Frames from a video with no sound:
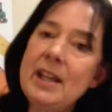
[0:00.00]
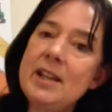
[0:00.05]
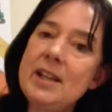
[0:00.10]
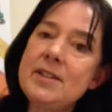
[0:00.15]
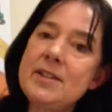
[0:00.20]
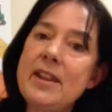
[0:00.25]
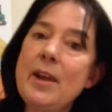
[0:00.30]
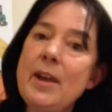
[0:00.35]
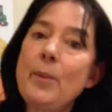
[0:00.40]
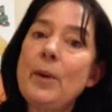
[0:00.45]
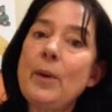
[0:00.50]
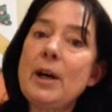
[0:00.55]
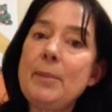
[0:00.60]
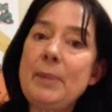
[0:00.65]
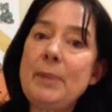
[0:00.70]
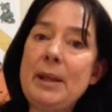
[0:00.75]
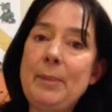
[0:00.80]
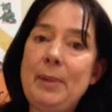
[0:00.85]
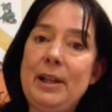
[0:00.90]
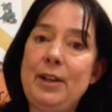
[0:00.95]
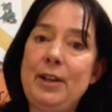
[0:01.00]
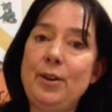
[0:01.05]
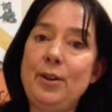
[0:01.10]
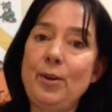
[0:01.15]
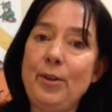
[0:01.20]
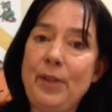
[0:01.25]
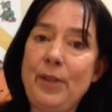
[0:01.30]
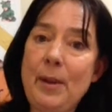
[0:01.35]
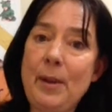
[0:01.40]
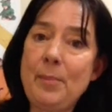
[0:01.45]
So there were people in
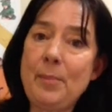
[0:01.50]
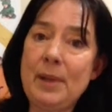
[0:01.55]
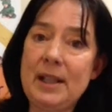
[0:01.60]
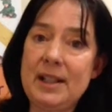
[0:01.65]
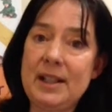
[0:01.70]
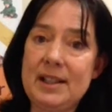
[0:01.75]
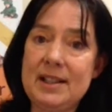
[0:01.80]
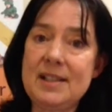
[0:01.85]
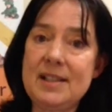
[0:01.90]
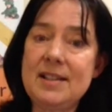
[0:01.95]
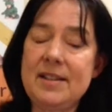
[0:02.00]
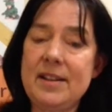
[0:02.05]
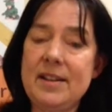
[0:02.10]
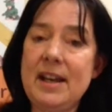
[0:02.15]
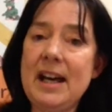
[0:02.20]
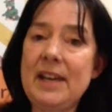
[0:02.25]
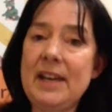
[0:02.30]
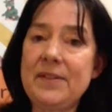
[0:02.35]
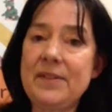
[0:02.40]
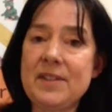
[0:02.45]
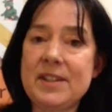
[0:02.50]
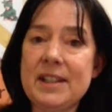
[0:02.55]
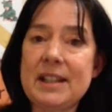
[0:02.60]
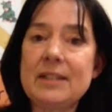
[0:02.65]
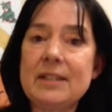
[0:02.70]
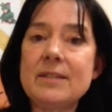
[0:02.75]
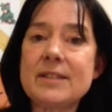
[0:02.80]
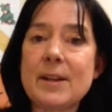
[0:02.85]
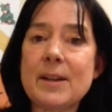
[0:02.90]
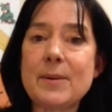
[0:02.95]
Northumberland that had the
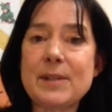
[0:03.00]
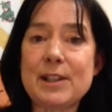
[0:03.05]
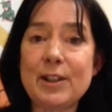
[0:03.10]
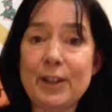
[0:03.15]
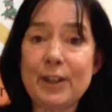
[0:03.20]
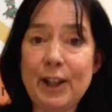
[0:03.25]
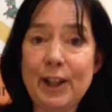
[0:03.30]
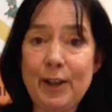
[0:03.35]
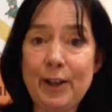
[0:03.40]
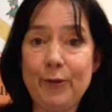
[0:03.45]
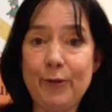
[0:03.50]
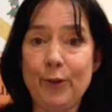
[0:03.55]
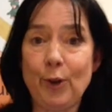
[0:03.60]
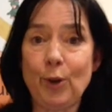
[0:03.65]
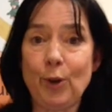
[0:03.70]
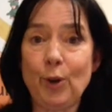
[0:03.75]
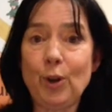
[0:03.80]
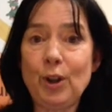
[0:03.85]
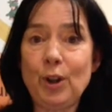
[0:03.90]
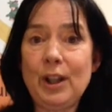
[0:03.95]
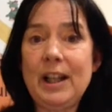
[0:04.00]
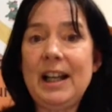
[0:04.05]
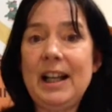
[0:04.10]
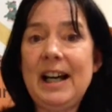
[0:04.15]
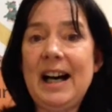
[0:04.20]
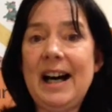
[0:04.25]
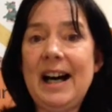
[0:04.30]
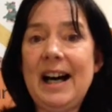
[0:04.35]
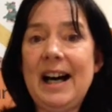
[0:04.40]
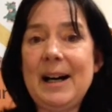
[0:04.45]
skills I was looking for,
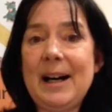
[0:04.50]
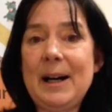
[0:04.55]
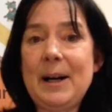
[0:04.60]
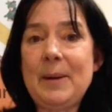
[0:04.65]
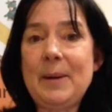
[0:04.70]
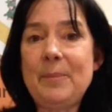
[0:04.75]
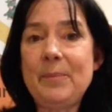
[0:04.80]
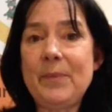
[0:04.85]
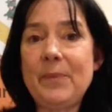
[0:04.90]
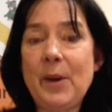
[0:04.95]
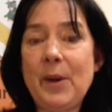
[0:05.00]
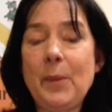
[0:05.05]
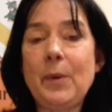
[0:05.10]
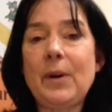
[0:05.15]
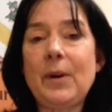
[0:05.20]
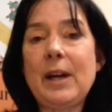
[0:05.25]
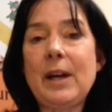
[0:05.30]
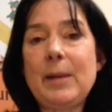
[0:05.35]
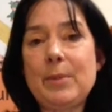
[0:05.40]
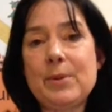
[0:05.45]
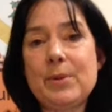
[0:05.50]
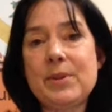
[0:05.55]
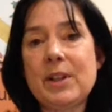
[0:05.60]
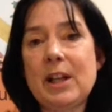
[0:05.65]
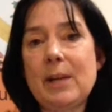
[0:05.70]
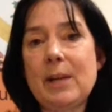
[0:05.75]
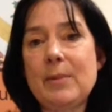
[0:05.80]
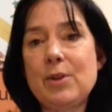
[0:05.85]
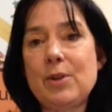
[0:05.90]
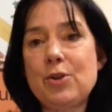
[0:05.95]
that were able to
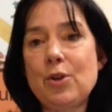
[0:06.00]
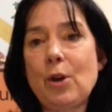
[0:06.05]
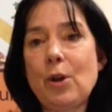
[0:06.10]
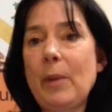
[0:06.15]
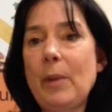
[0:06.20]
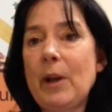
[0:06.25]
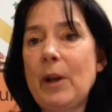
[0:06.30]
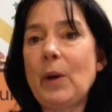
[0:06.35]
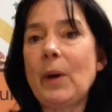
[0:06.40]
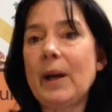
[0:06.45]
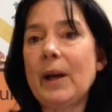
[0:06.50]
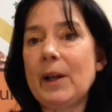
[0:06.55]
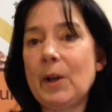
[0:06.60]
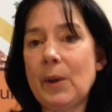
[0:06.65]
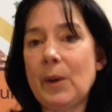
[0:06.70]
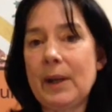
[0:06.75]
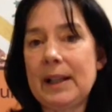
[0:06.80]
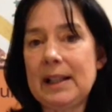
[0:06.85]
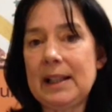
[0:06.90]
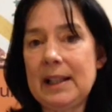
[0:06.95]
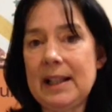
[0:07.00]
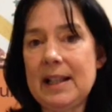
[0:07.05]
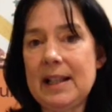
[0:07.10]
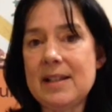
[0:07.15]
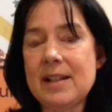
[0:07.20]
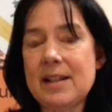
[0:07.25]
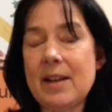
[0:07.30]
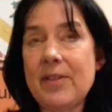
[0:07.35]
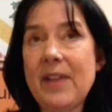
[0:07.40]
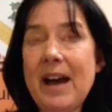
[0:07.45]
come and join me quite quickly.
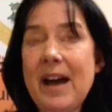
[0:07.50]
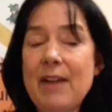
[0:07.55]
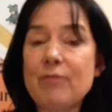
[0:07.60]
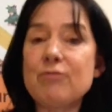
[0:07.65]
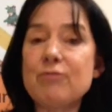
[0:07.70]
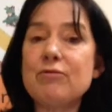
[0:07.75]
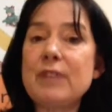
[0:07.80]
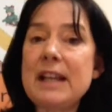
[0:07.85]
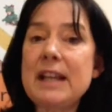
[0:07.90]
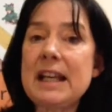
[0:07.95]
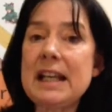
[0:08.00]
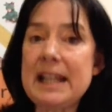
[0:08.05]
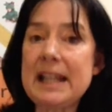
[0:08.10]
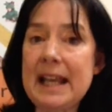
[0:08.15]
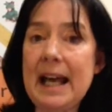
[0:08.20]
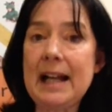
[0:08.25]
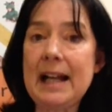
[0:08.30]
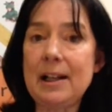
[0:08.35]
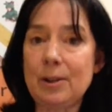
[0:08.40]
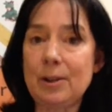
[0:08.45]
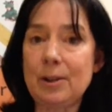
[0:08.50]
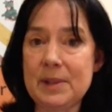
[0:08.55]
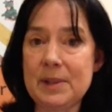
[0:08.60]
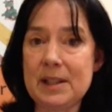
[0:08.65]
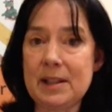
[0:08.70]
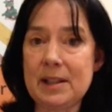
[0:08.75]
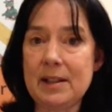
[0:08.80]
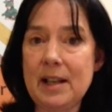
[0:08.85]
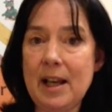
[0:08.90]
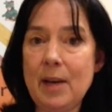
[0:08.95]
So that really
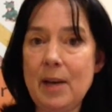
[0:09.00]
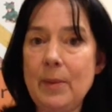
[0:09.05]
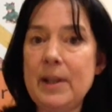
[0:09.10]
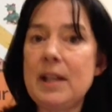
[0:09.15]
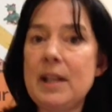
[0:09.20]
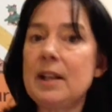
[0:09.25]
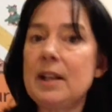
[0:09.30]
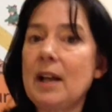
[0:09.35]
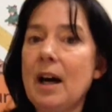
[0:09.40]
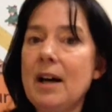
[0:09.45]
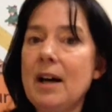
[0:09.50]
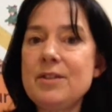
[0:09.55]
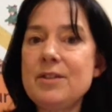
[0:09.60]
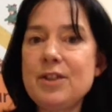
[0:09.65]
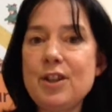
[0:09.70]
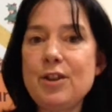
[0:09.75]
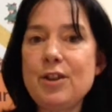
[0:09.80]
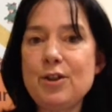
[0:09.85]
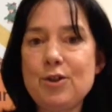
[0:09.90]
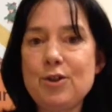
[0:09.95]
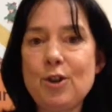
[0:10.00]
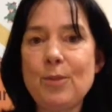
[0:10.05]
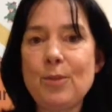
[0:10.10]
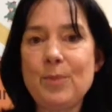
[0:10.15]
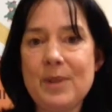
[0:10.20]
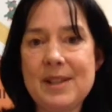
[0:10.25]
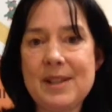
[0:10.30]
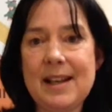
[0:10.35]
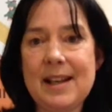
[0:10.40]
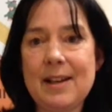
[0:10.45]
helped. You know, when you can't do the job
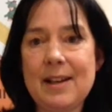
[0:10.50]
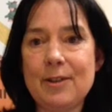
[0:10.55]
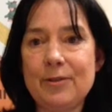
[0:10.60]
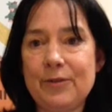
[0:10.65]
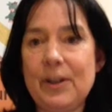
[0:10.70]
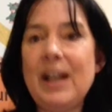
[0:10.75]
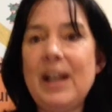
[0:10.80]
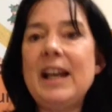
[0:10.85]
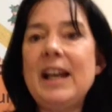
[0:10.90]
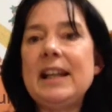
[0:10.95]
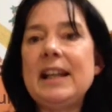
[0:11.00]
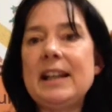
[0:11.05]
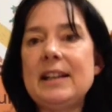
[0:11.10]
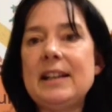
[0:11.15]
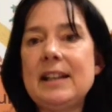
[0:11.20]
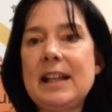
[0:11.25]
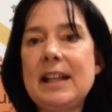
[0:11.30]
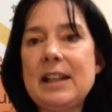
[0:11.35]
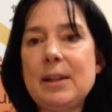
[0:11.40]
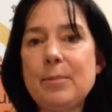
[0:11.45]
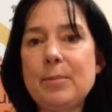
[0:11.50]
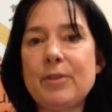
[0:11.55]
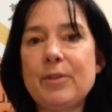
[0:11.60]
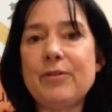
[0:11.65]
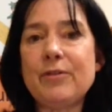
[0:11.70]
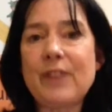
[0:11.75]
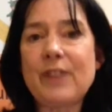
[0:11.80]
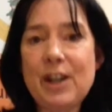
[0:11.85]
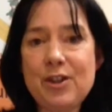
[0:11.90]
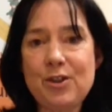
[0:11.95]
yourself, you need the
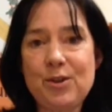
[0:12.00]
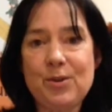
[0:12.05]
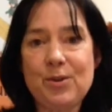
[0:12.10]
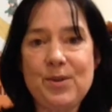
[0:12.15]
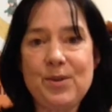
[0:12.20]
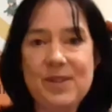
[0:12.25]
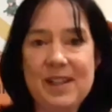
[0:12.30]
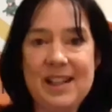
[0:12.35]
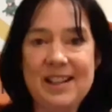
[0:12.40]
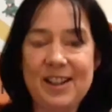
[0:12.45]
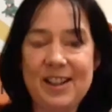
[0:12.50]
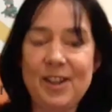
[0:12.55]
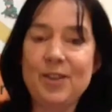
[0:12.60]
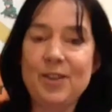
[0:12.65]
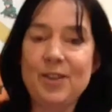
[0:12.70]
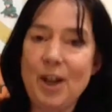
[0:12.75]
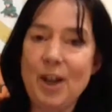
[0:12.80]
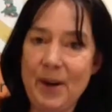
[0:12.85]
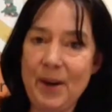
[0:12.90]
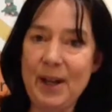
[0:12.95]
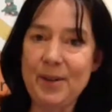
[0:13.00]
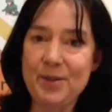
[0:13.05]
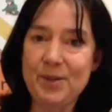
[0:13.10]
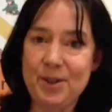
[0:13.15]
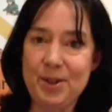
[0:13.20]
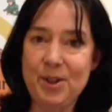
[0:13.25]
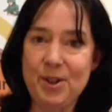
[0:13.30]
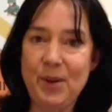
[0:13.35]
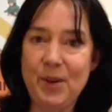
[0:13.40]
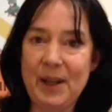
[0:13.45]
professionals in who know how
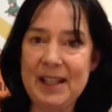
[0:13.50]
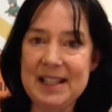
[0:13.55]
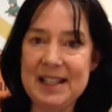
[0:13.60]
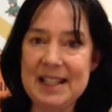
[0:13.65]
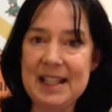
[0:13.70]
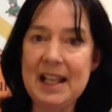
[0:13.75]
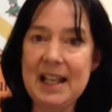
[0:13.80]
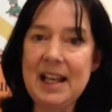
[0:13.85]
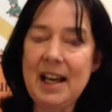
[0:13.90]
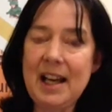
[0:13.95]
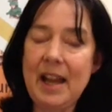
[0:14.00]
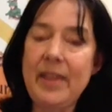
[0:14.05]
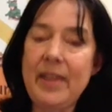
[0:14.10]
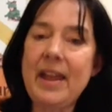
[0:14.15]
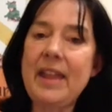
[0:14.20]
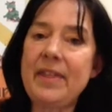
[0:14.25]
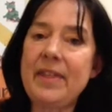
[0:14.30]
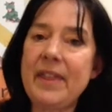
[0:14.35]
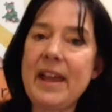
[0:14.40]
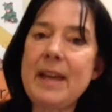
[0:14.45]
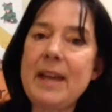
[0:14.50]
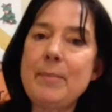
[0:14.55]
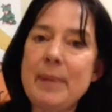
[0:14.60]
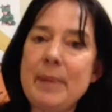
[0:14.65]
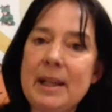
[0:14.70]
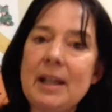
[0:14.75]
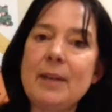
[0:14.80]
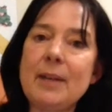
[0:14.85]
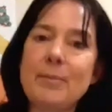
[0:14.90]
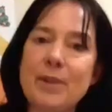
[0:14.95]
to do it. And then they
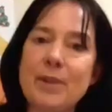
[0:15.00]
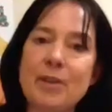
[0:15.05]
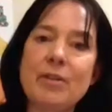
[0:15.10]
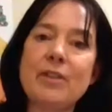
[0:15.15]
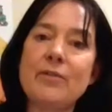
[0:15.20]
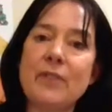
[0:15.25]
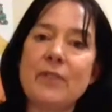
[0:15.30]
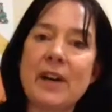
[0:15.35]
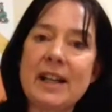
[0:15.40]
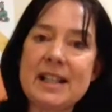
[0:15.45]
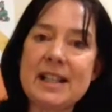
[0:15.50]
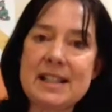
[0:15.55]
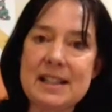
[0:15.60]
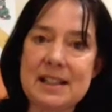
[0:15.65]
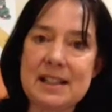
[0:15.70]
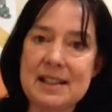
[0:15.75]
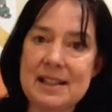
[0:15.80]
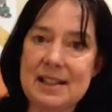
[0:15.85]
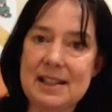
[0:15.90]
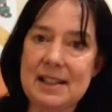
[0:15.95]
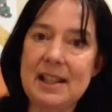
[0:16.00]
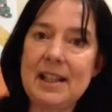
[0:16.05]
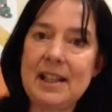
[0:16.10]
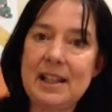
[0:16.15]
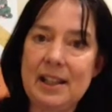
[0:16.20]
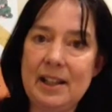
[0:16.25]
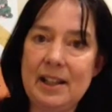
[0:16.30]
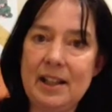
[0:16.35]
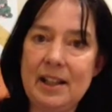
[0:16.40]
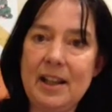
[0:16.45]
become your advisors.
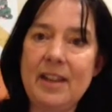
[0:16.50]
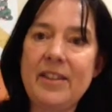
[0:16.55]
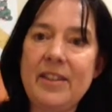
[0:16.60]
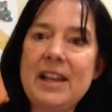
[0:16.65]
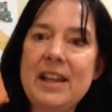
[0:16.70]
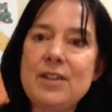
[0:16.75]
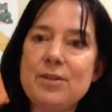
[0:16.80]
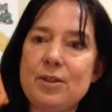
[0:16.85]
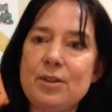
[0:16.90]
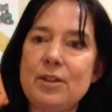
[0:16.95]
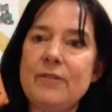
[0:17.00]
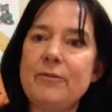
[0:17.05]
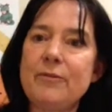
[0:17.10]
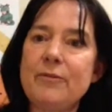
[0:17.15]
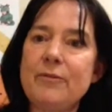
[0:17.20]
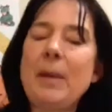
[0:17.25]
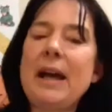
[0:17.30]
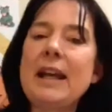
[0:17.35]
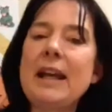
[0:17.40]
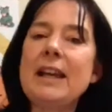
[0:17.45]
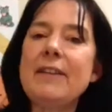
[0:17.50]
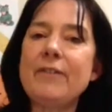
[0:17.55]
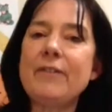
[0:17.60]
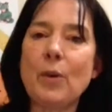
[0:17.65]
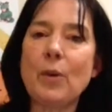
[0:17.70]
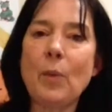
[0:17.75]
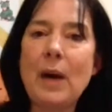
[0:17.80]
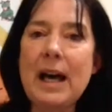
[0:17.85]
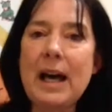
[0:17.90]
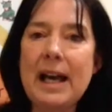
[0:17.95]
You know, they sort of pave
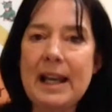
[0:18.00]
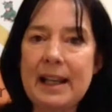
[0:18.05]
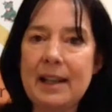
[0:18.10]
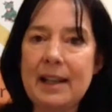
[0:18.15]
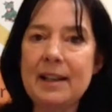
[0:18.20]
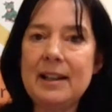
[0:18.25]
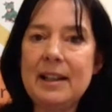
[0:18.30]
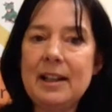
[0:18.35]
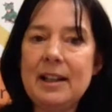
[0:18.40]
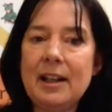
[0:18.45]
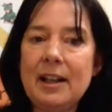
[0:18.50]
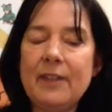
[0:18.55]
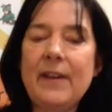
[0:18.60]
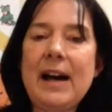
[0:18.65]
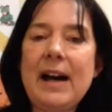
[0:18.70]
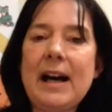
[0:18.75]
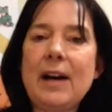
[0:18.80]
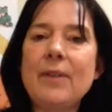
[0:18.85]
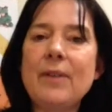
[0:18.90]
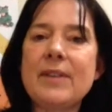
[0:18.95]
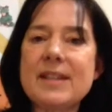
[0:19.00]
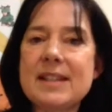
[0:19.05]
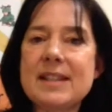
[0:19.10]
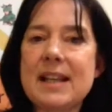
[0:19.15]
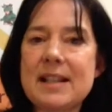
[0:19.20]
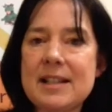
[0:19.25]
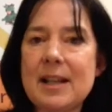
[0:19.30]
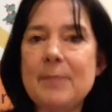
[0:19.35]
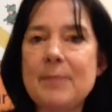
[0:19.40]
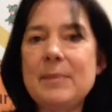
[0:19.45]
the way of how the
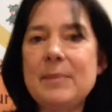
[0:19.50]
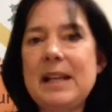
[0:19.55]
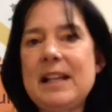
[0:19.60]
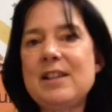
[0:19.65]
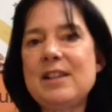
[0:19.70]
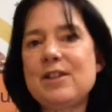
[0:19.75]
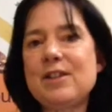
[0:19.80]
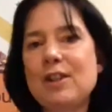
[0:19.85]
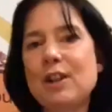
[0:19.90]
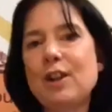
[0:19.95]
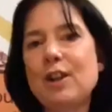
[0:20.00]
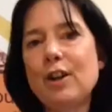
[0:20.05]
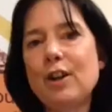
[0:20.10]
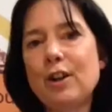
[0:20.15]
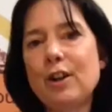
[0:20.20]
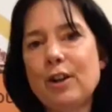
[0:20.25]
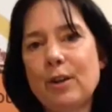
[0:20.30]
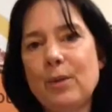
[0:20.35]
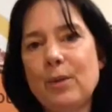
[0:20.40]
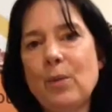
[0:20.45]
setup needs to look and